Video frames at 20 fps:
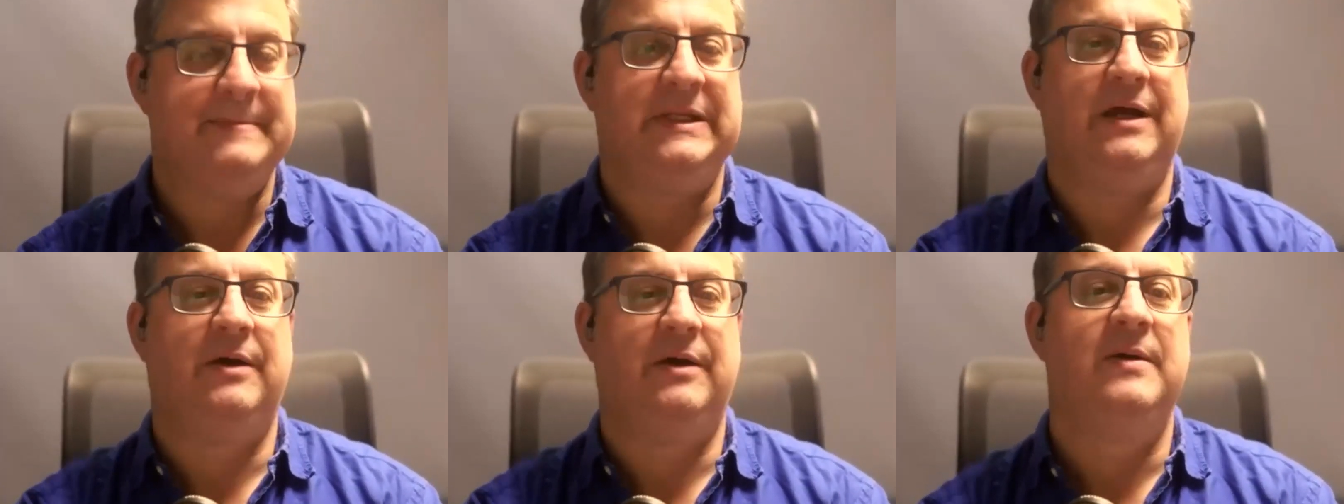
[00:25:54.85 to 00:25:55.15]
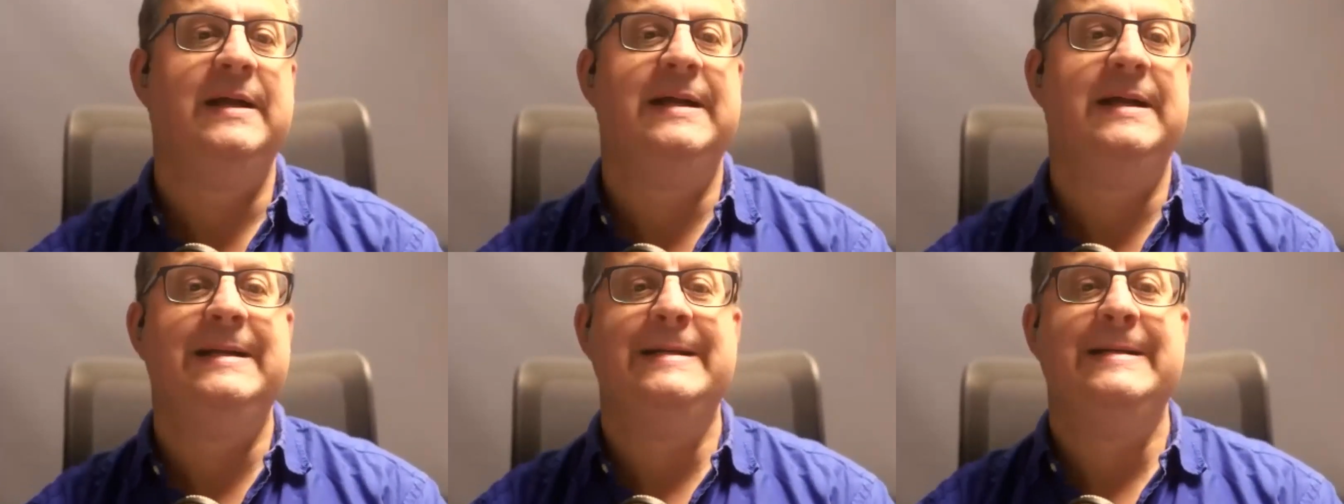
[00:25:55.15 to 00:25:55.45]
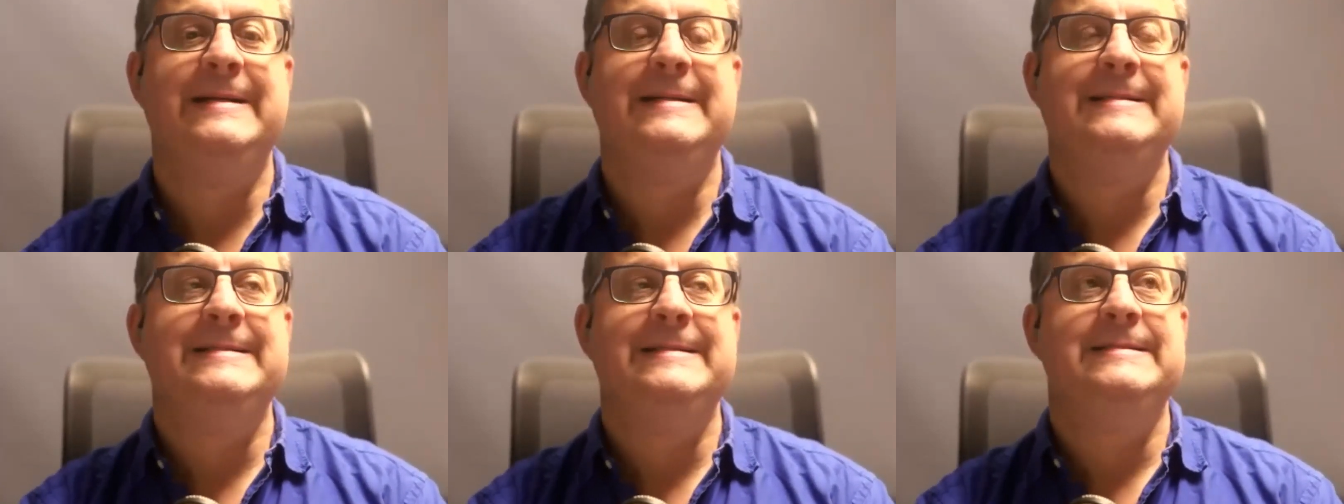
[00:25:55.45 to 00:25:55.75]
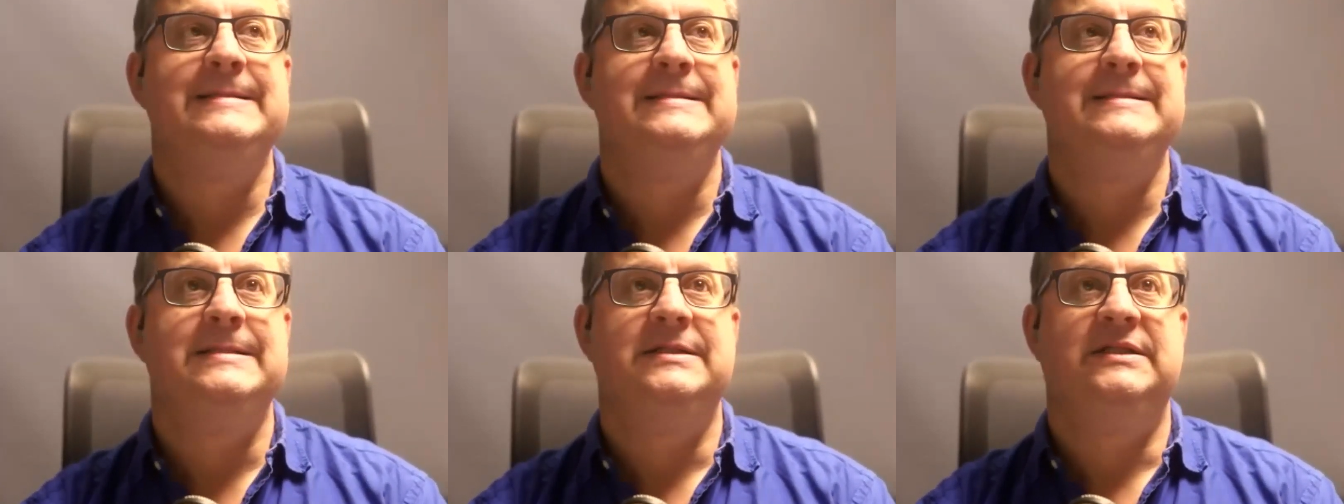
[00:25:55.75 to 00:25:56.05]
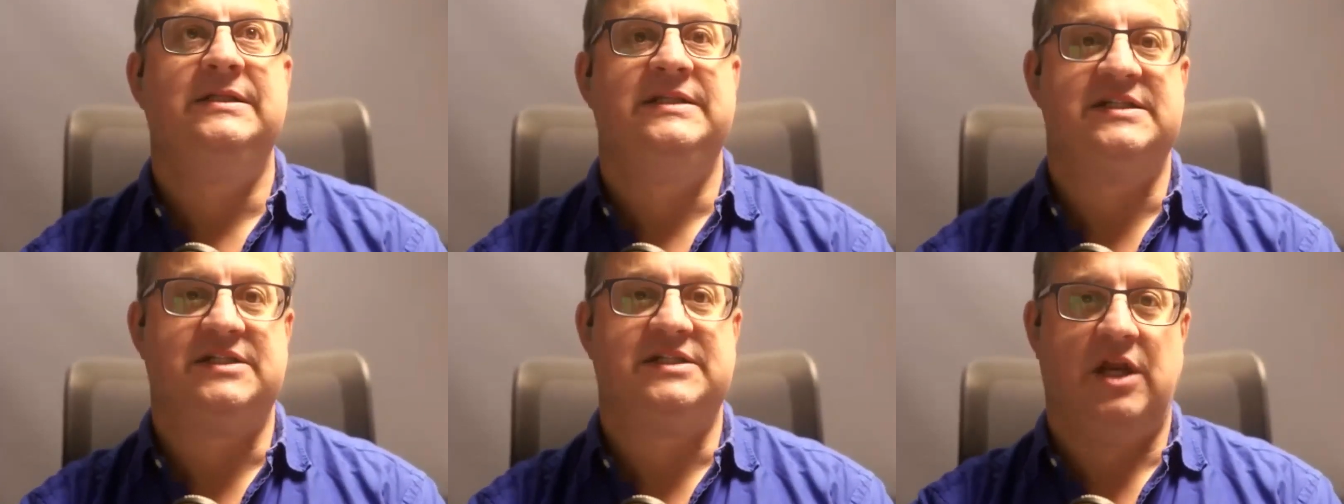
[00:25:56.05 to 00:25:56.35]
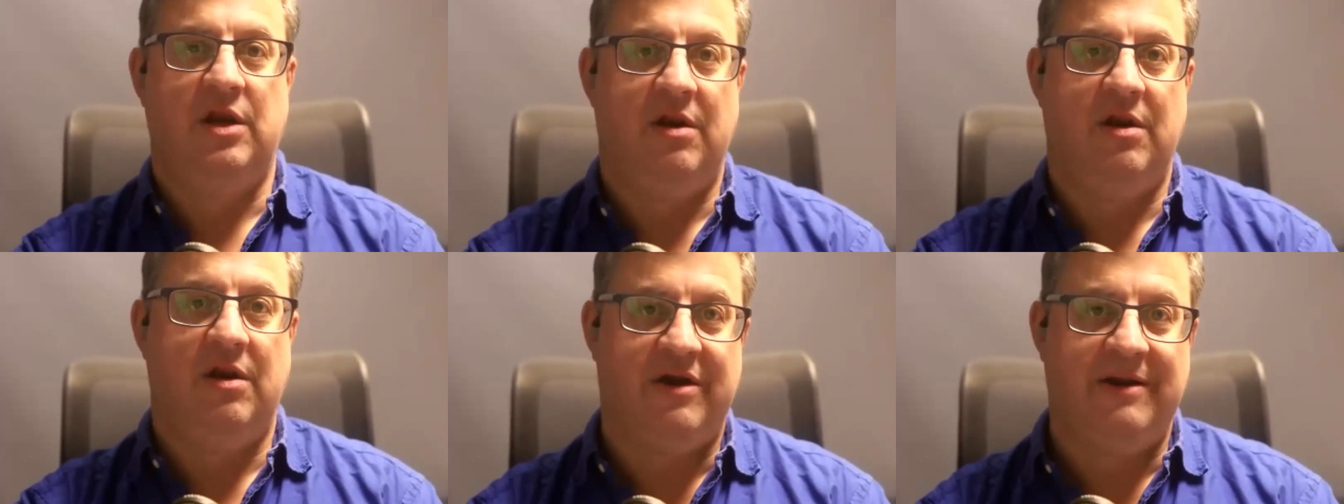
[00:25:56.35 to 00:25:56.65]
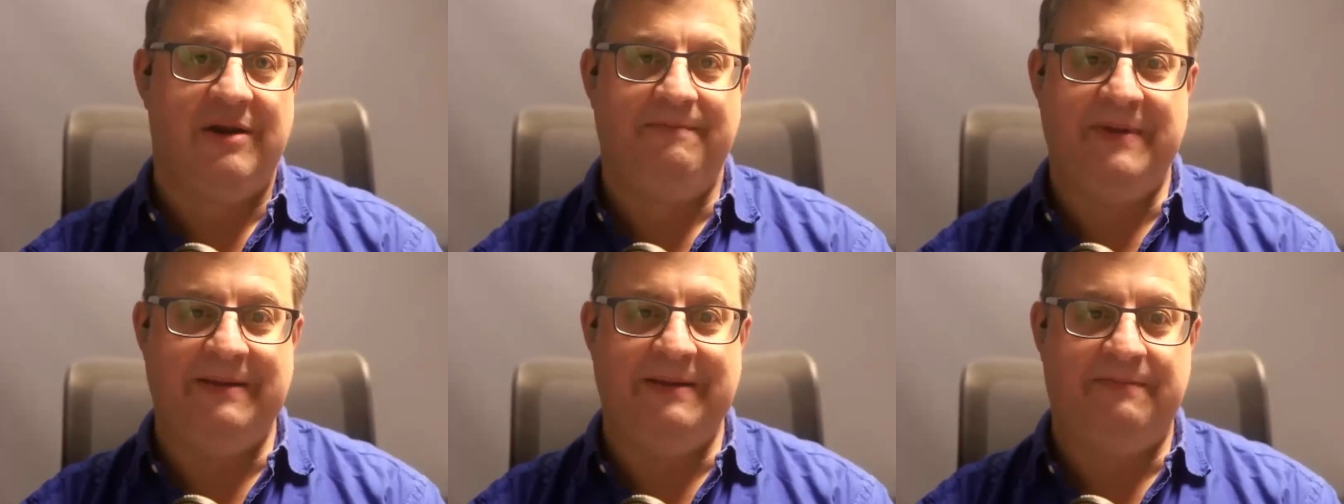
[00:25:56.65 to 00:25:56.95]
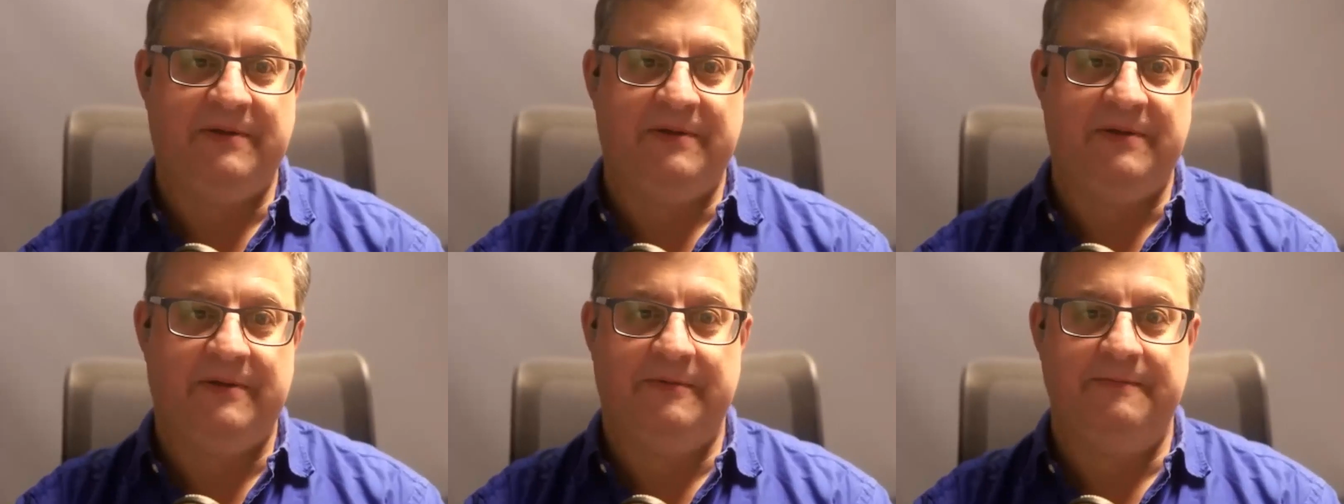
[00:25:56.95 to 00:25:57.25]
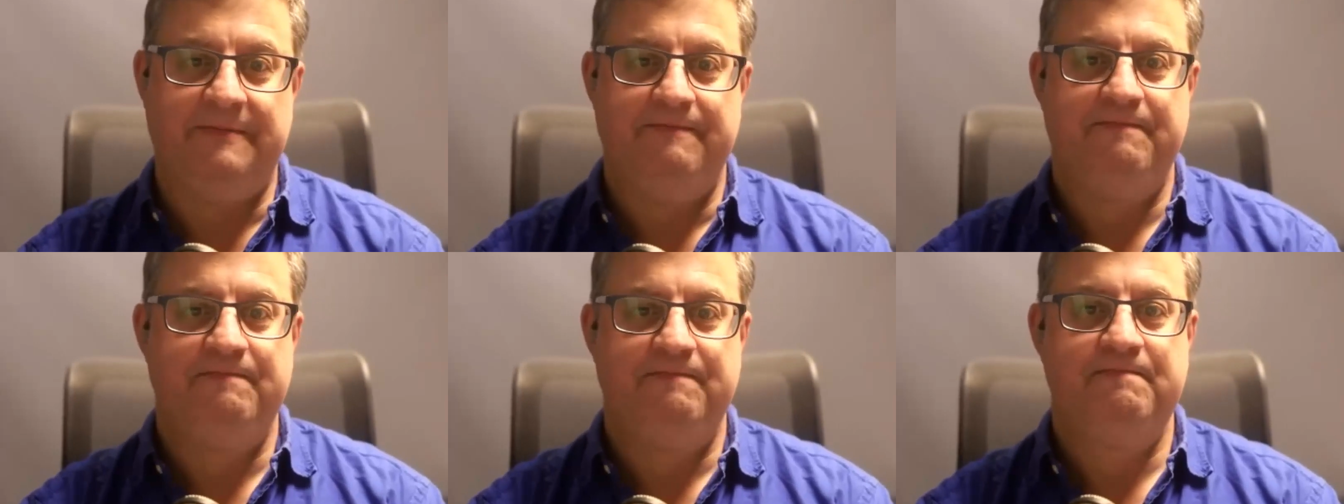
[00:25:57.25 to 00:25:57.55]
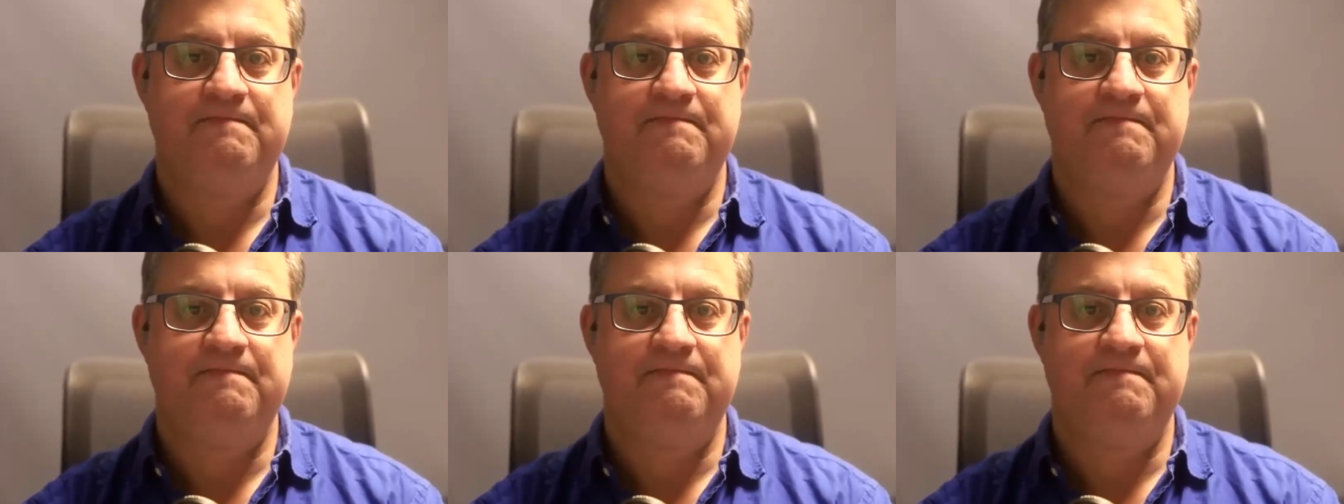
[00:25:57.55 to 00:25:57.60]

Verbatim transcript: Now, there's a lot of people.